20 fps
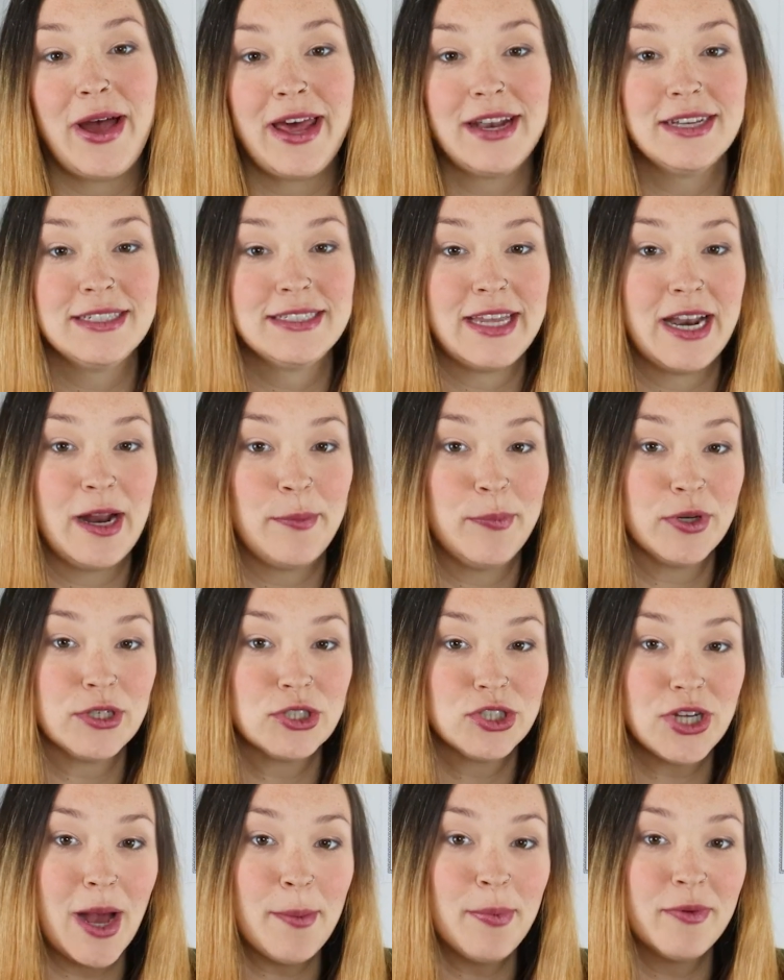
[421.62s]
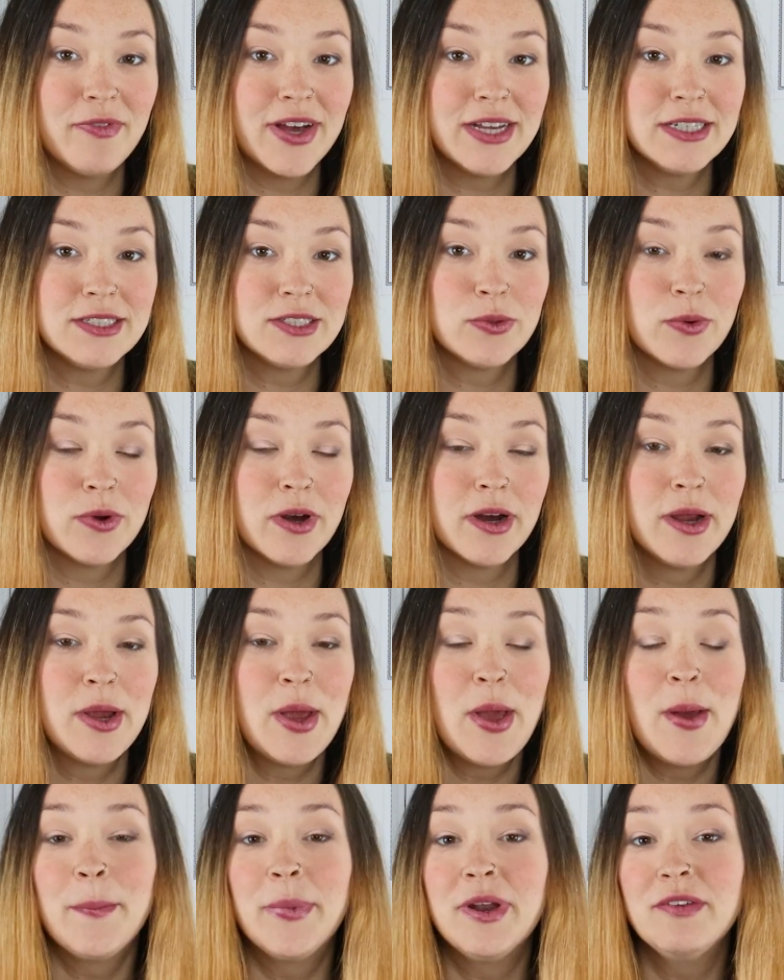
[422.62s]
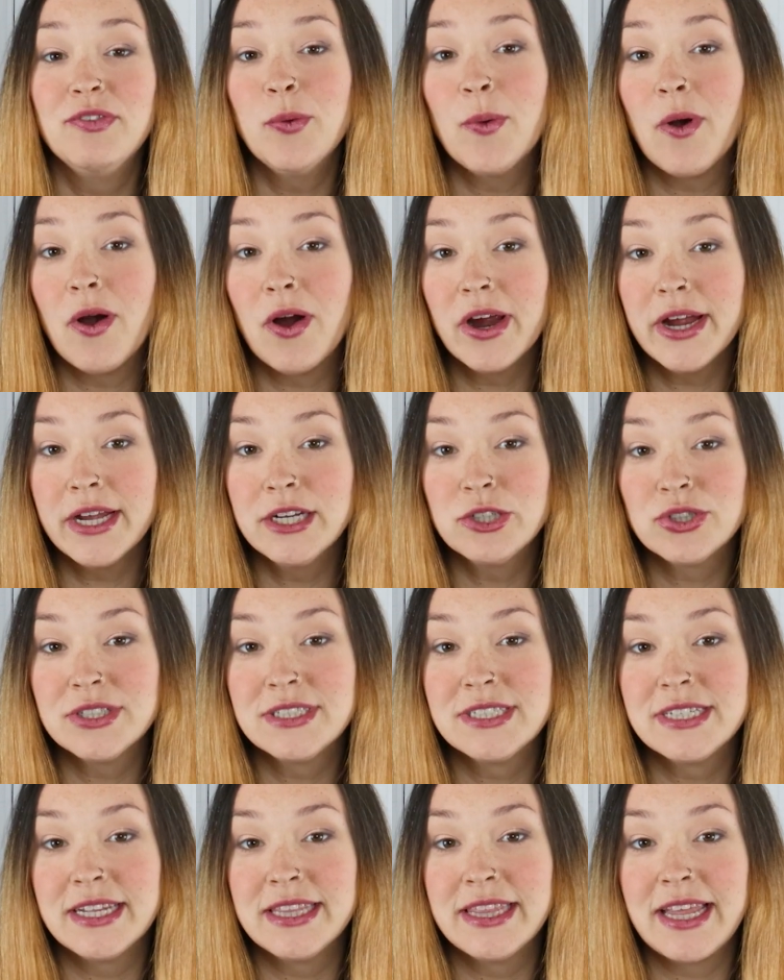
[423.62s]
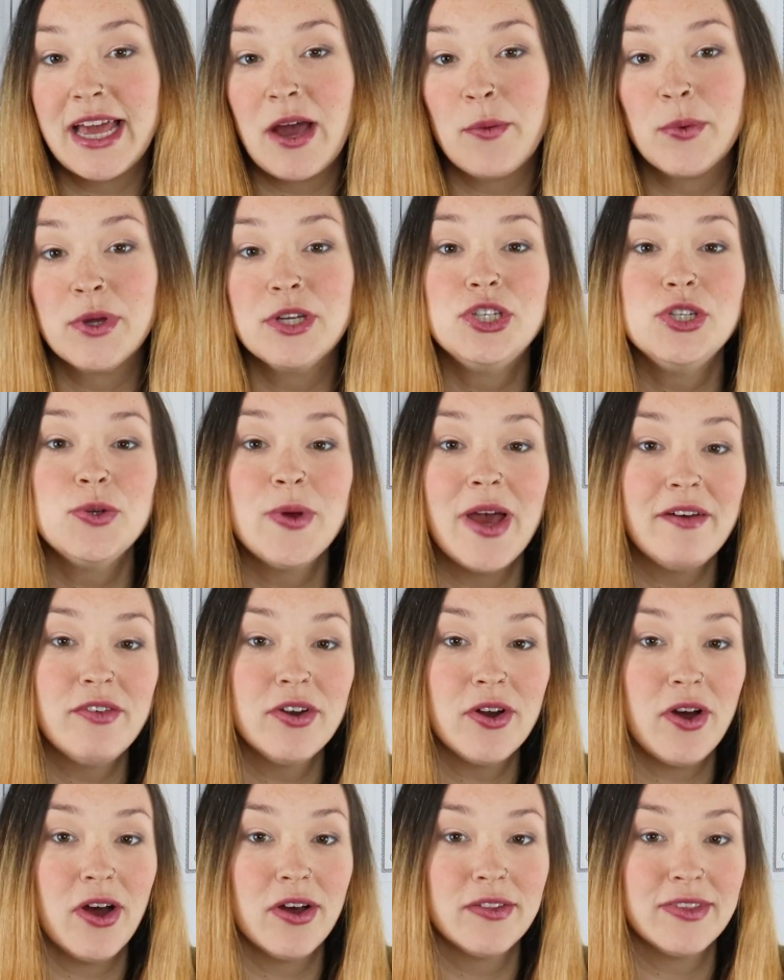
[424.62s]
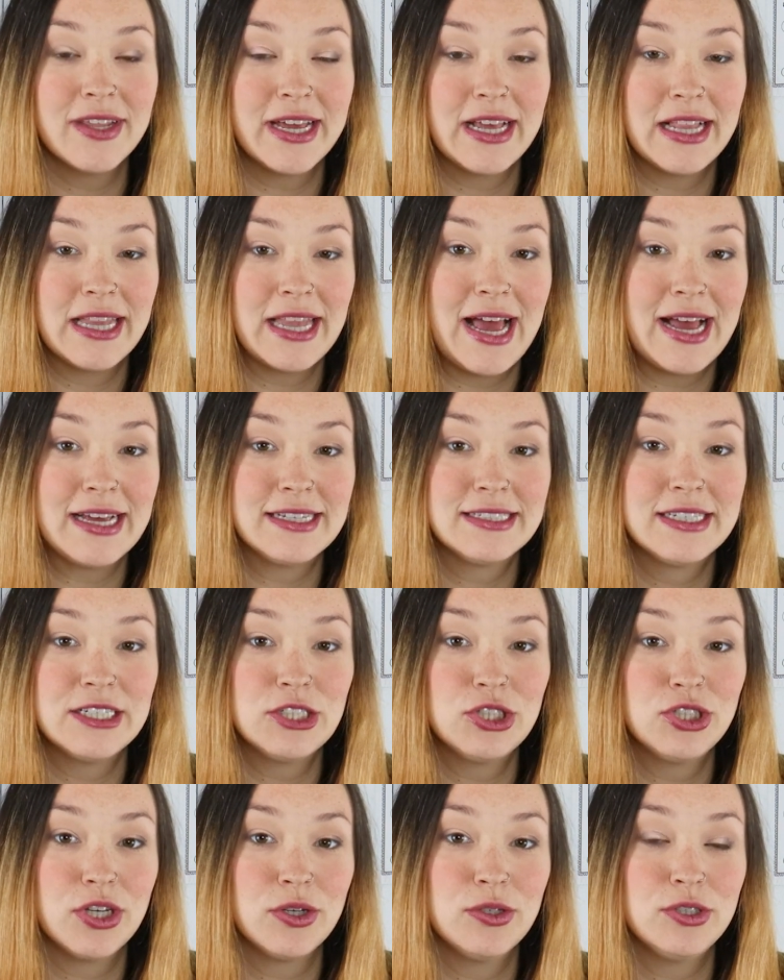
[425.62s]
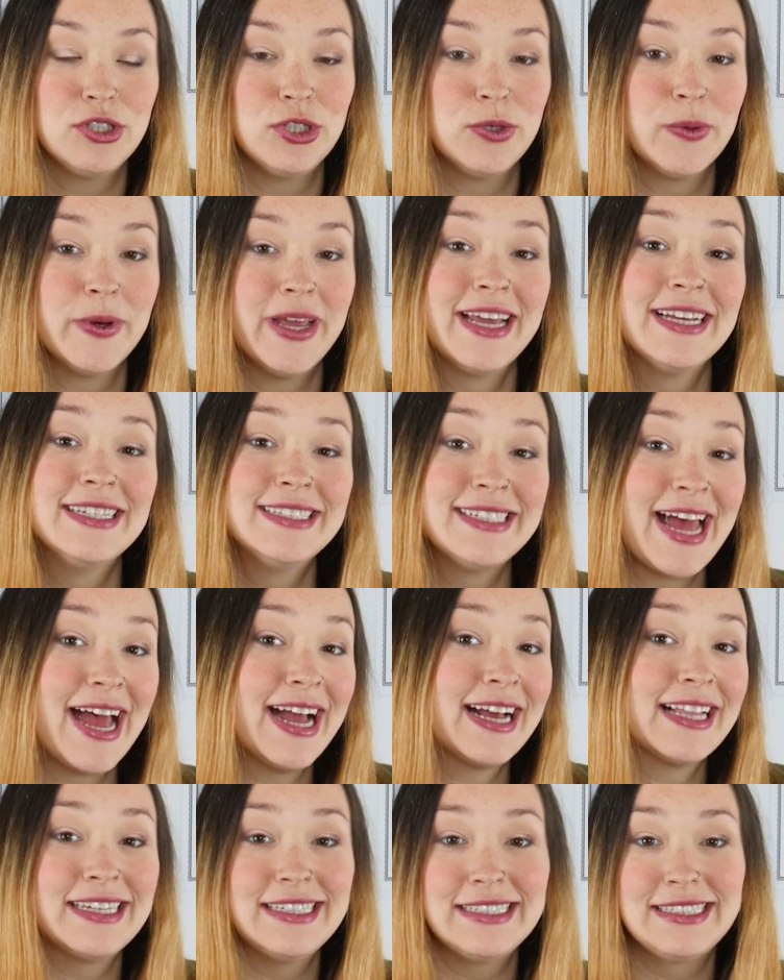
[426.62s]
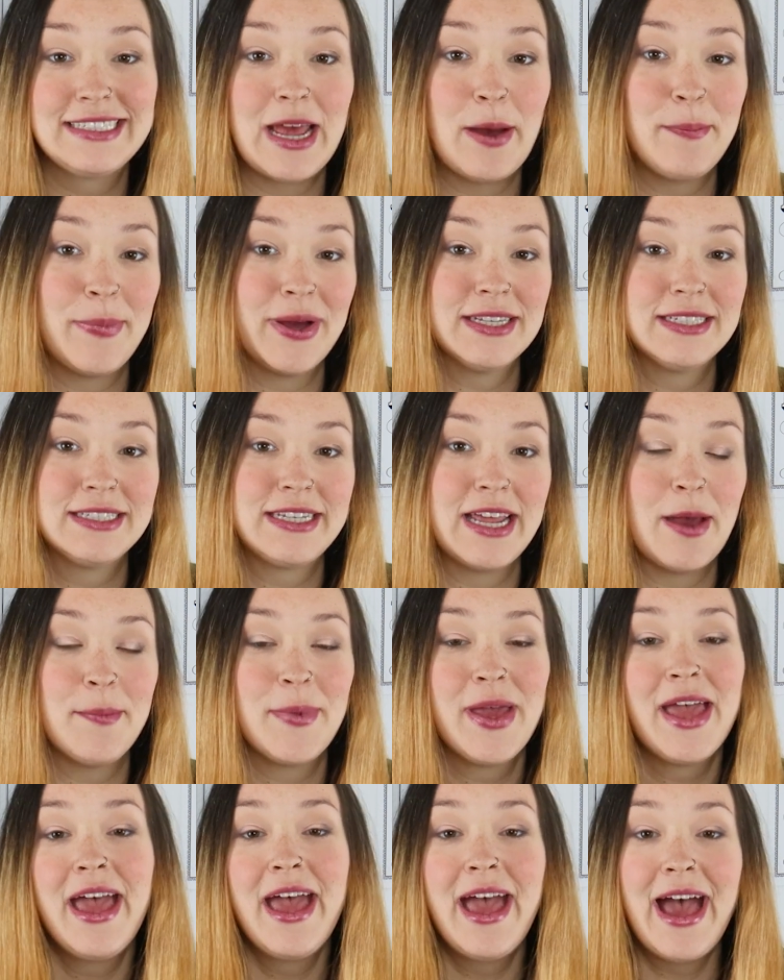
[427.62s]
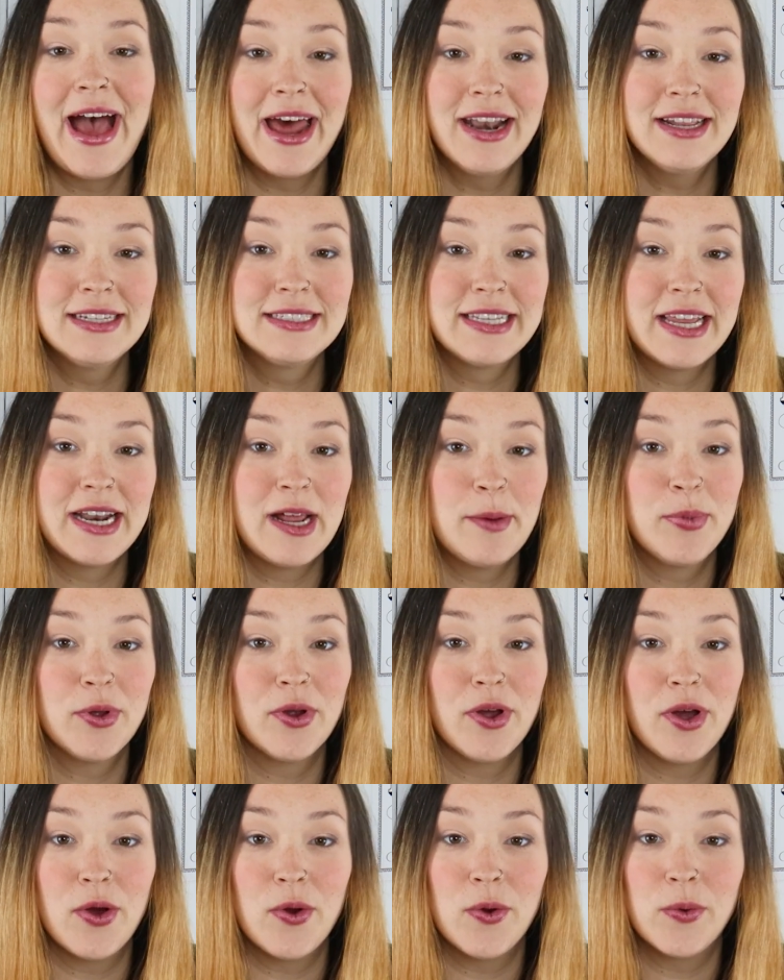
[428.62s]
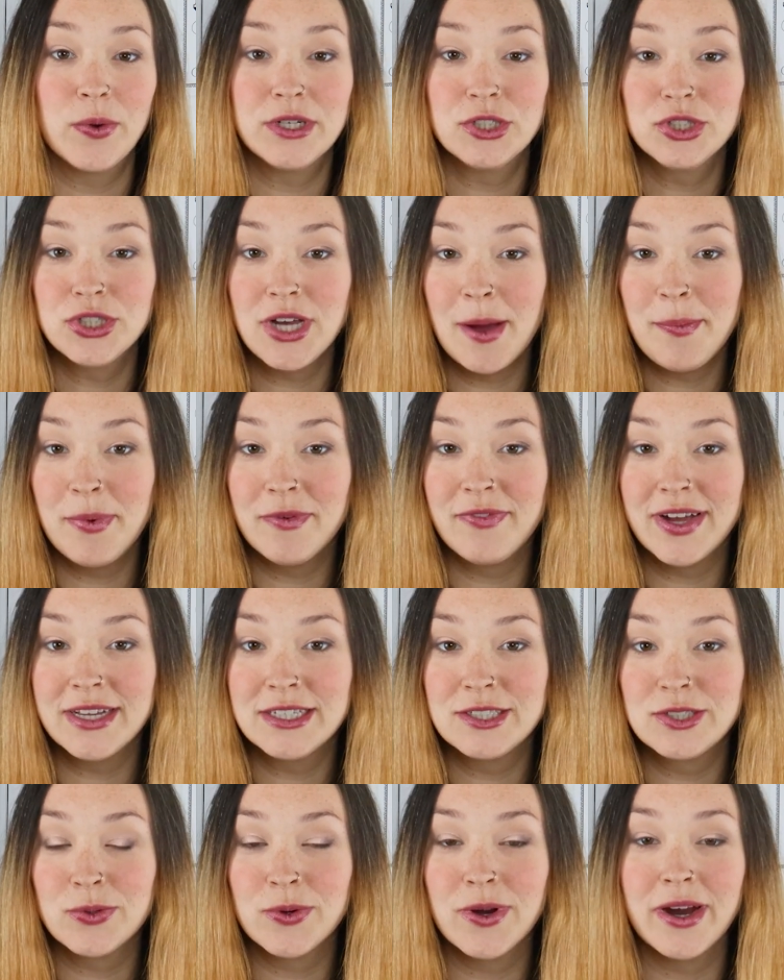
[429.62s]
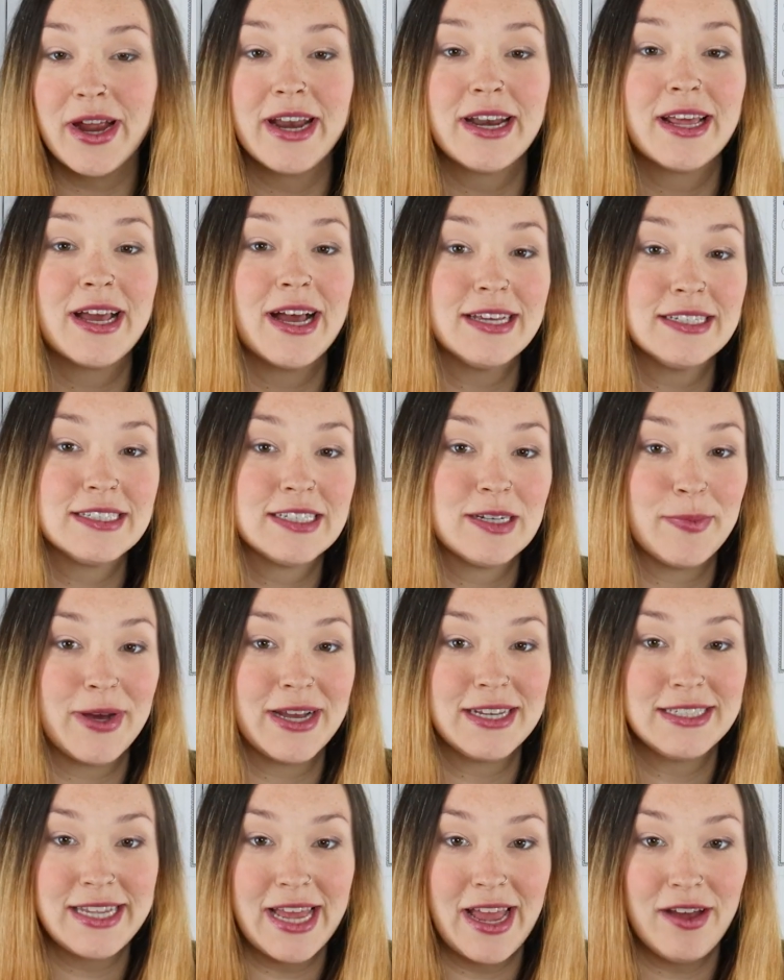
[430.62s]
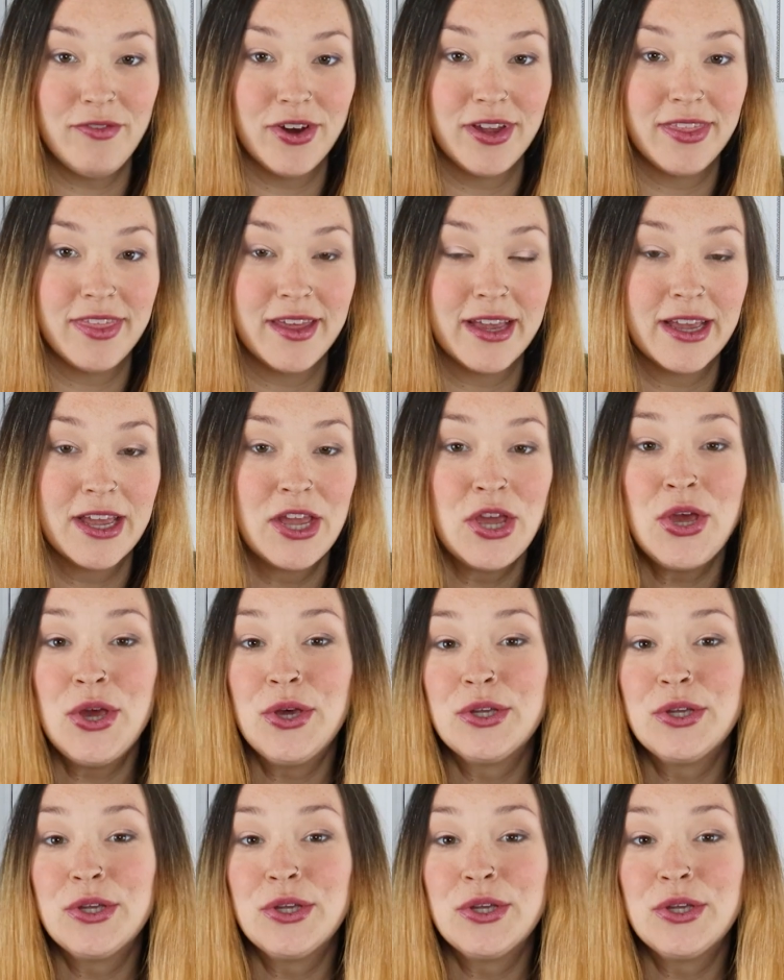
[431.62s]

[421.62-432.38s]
how to set up your Shopify store, but if you are interested in that, we do have an online class that shows you exactly step by step how to set up your own Shopify store and customize everything.